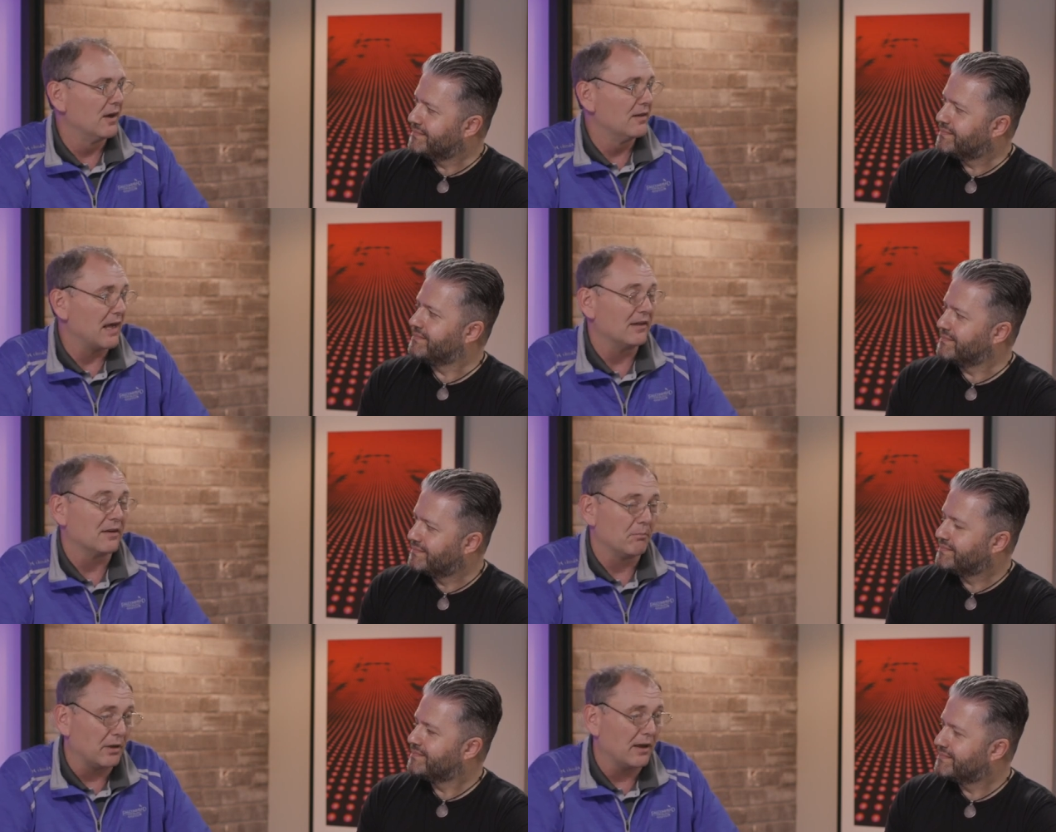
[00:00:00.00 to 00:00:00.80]
Speaker 1: Mm-hmm. That's
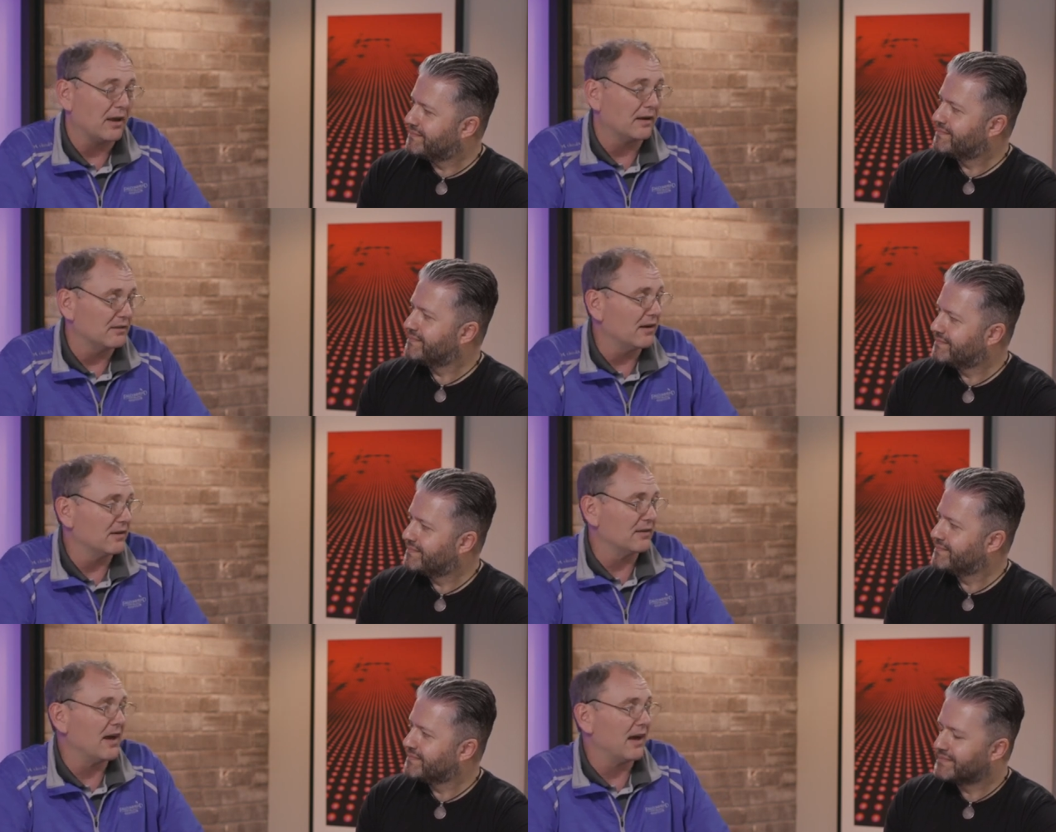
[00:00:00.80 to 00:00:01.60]
a big
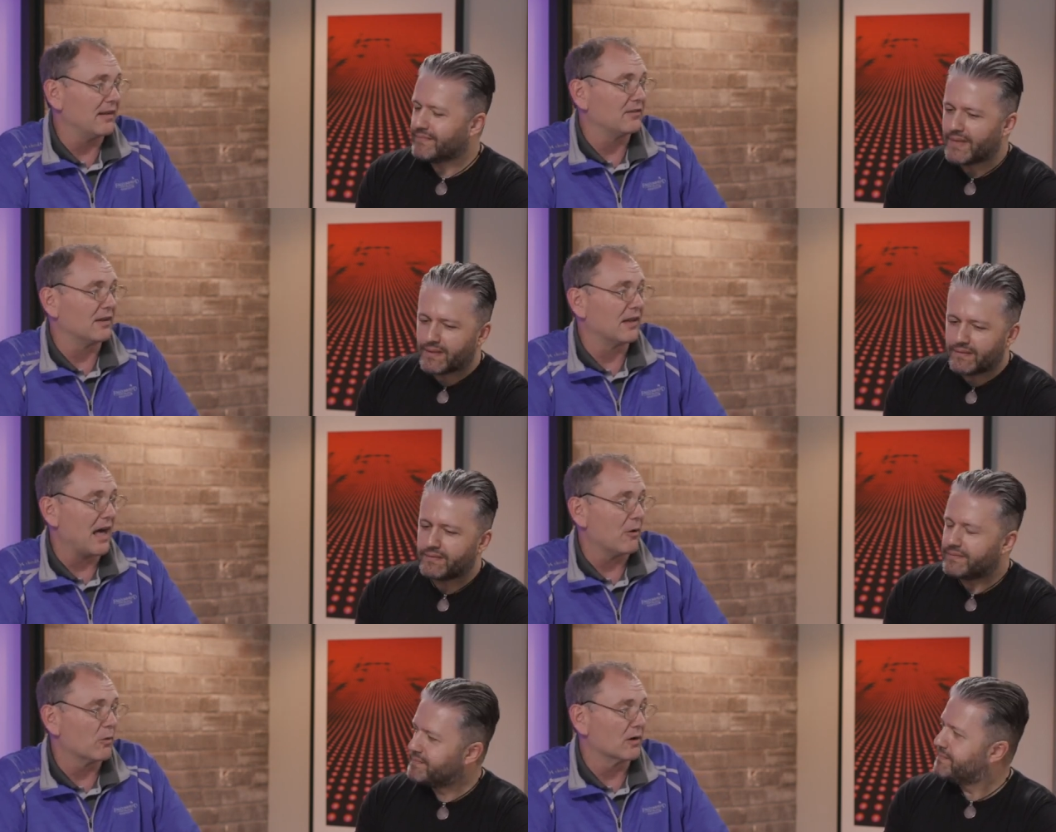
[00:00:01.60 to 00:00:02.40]
GSI. That's a
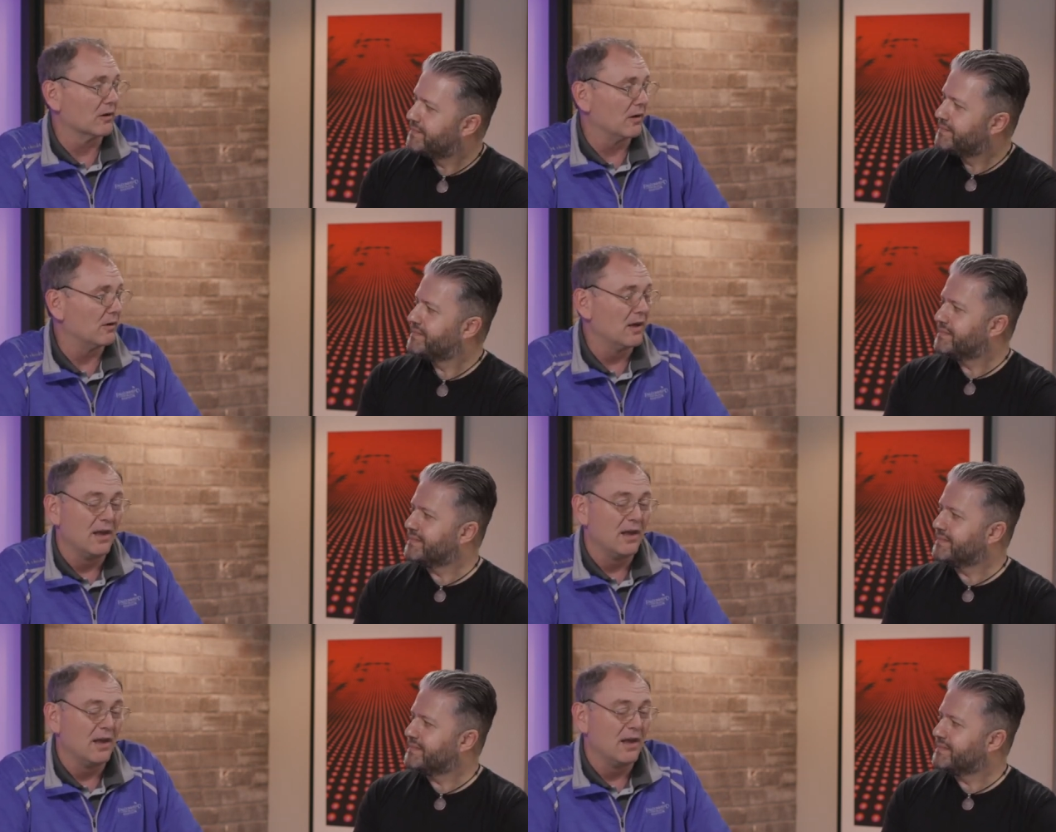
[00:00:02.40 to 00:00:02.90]
lot of workload.